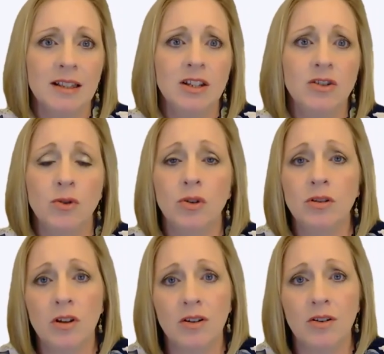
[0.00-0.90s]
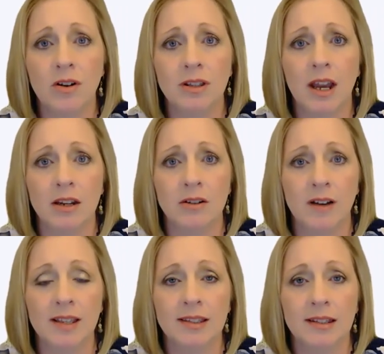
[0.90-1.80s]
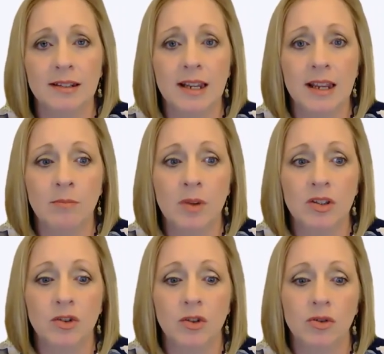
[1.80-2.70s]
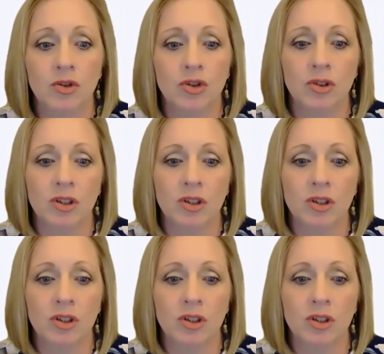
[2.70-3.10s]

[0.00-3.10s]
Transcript: And then you could look on the IRS name search,